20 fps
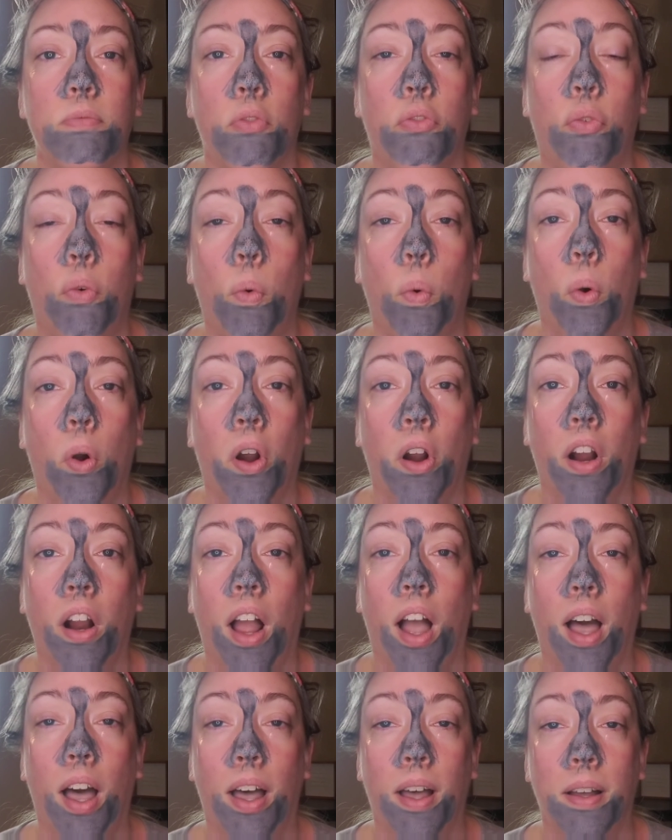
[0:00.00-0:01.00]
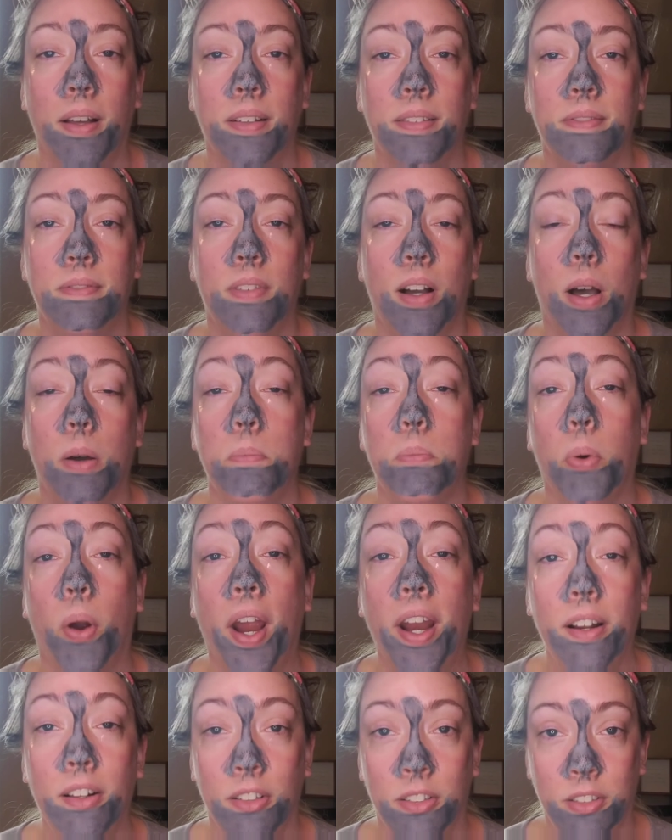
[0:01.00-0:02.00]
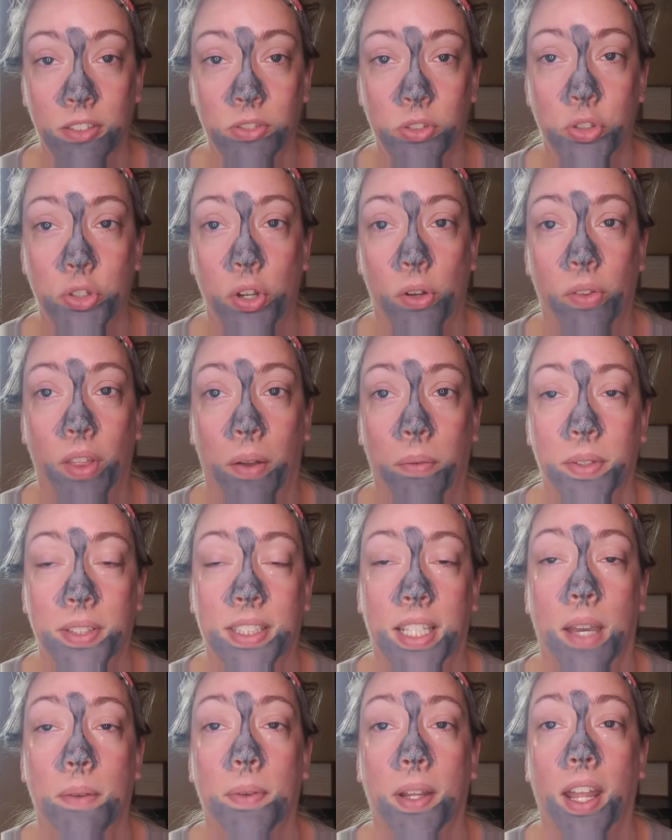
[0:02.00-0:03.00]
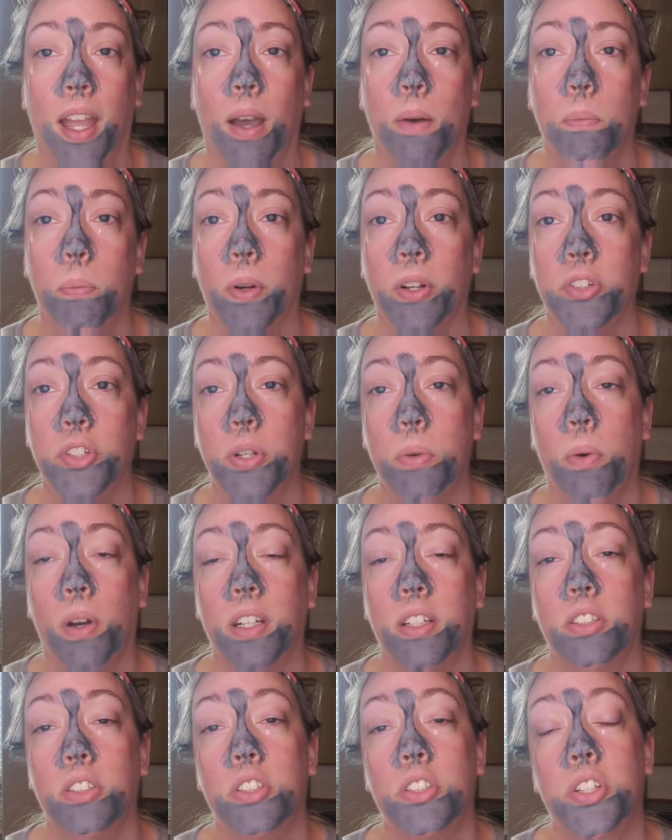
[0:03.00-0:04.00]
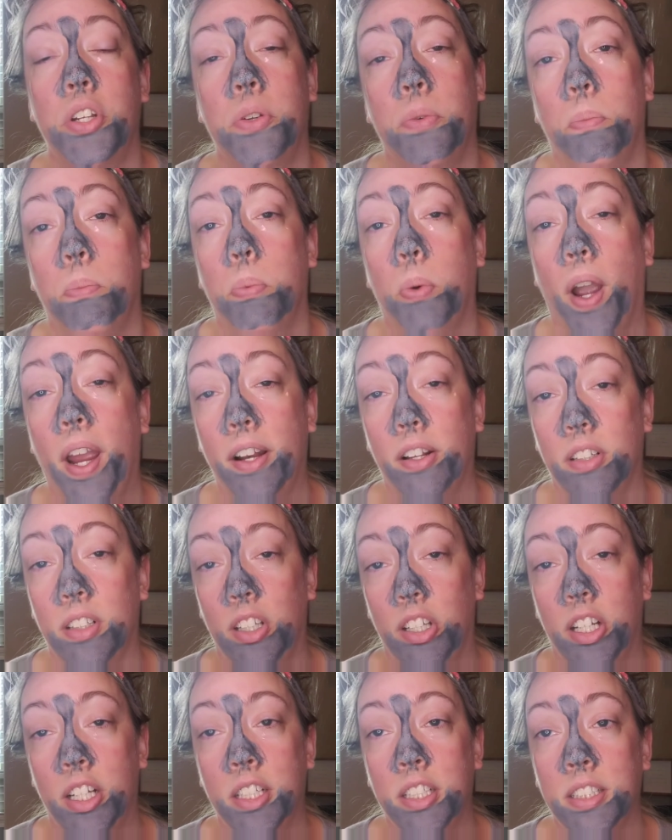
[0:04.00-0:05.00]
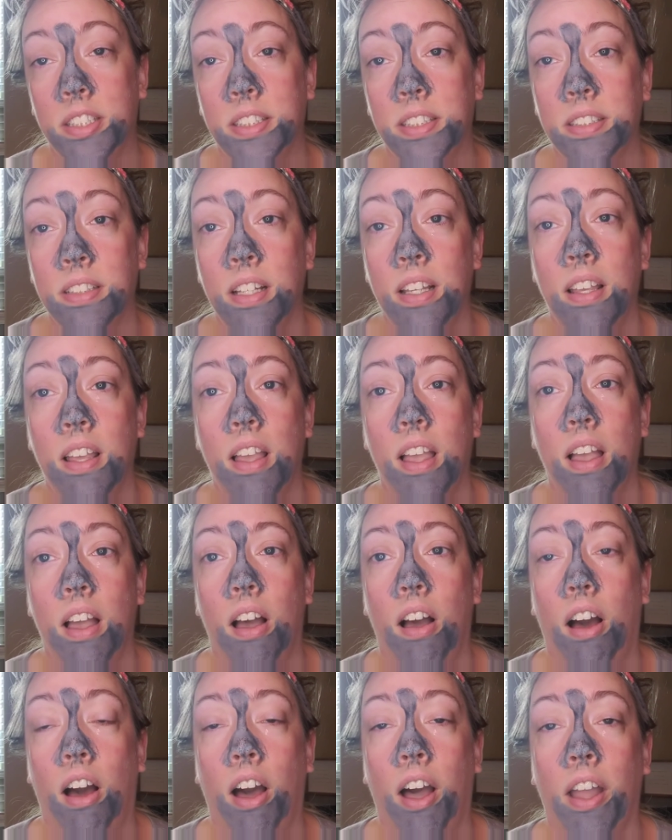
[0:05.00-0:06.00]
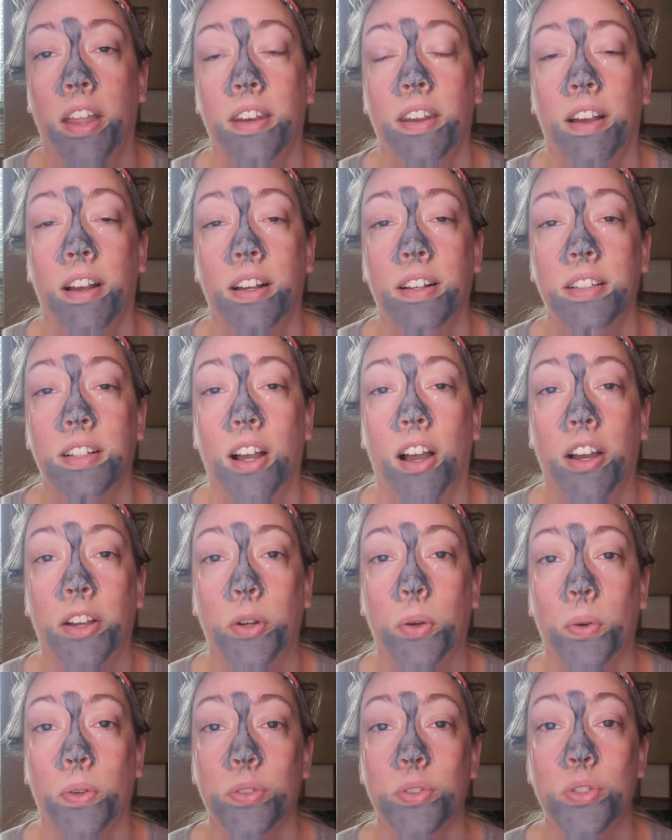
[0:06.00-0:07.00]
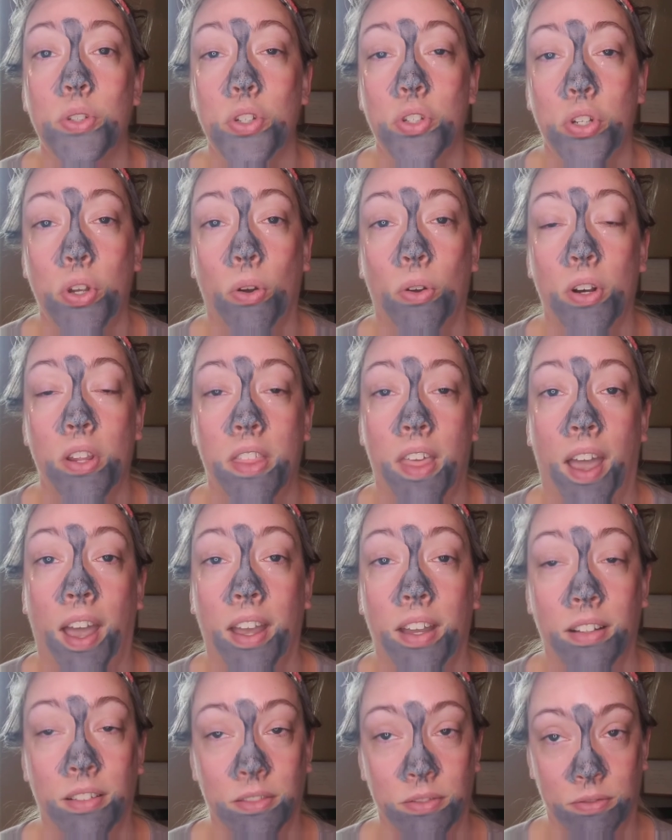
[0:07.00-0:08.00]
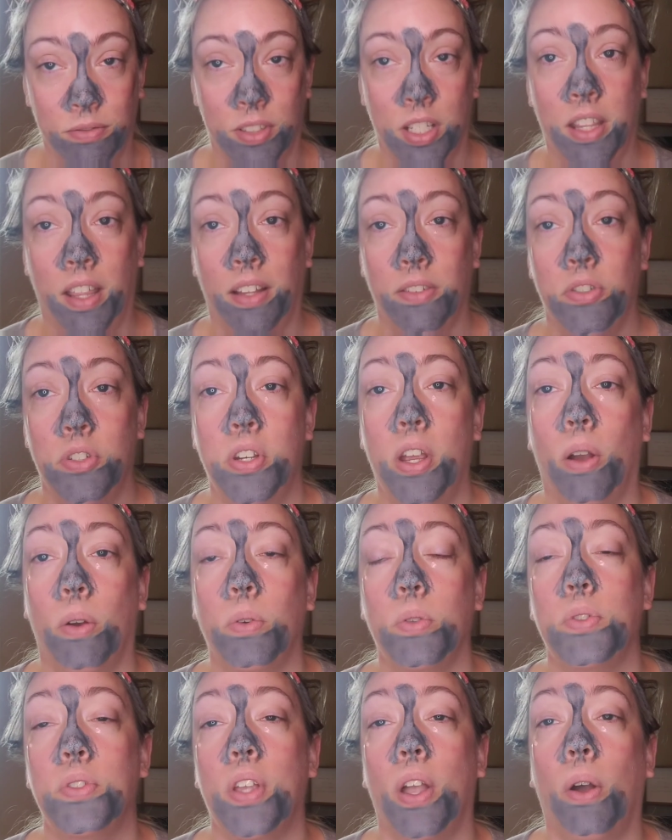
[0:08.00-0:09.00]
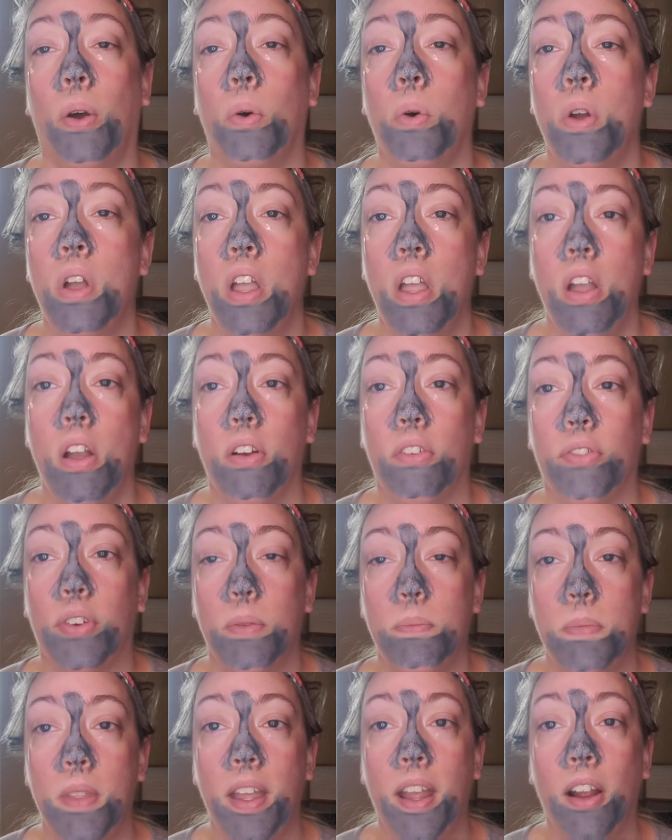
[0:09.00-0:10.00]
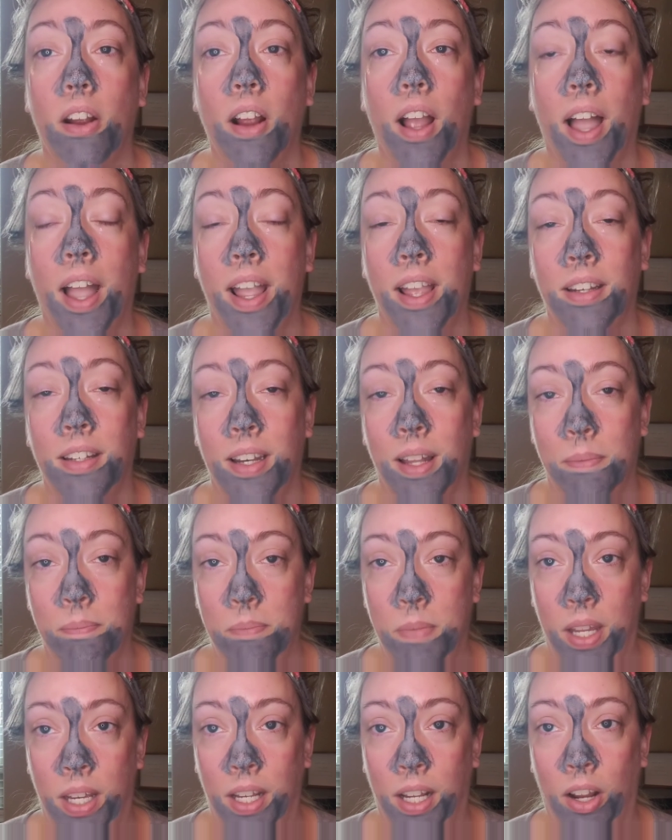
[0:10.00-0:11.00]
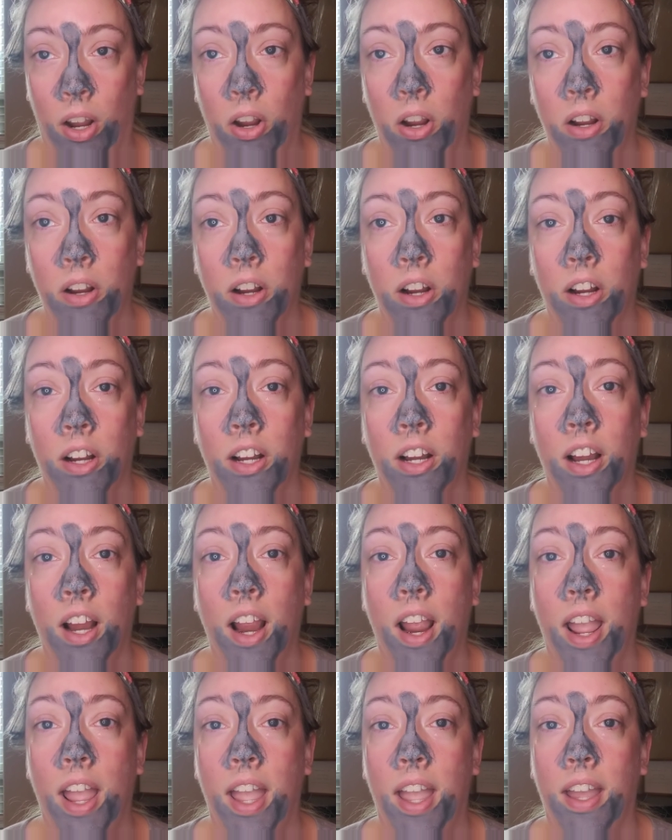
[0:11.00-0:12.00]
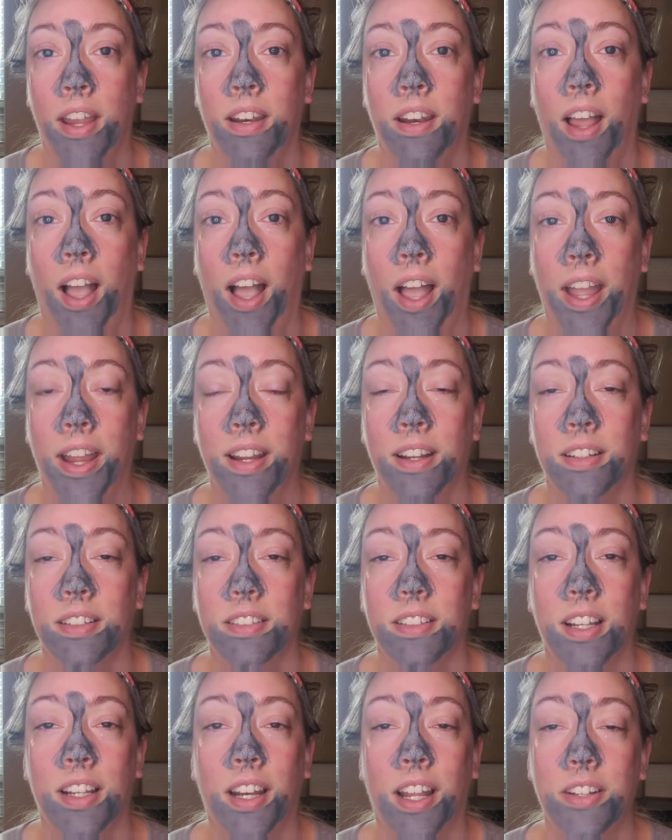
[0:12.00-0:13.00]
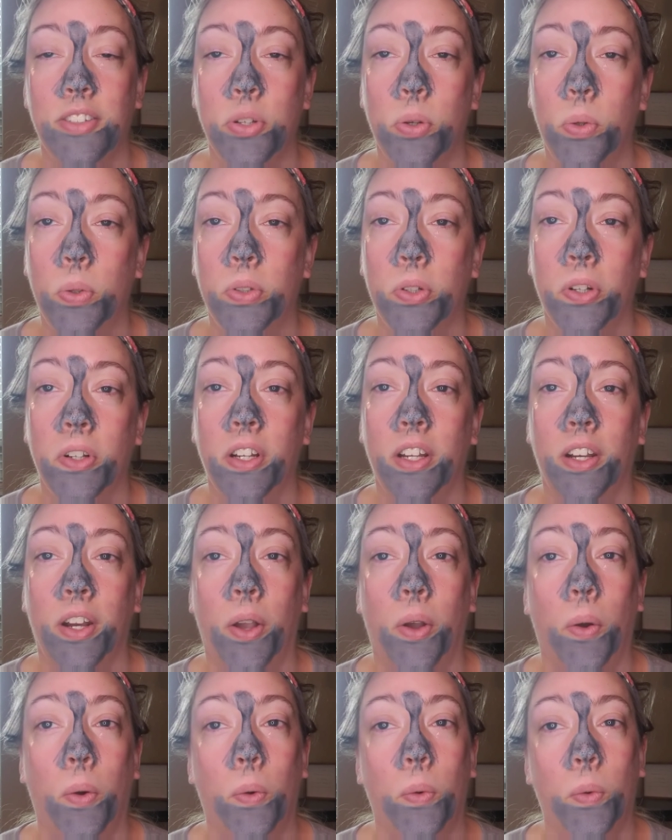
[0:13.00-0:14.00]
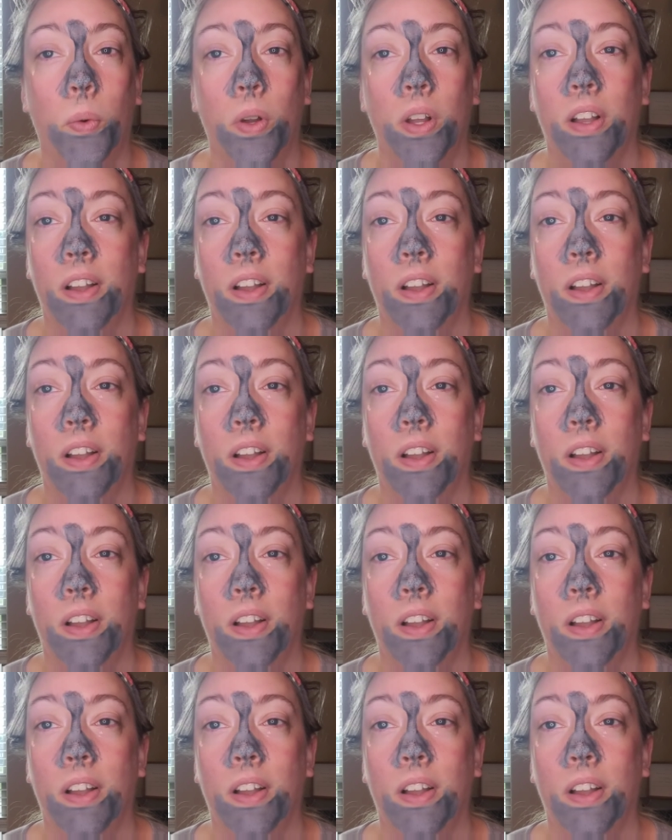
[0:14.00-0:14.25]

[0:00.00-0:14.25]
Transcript: for a bridal show that was coming up, where she wanted to do bridal looks on girls to show to that show. So from there, I ended up meeting her, and I told her, you know,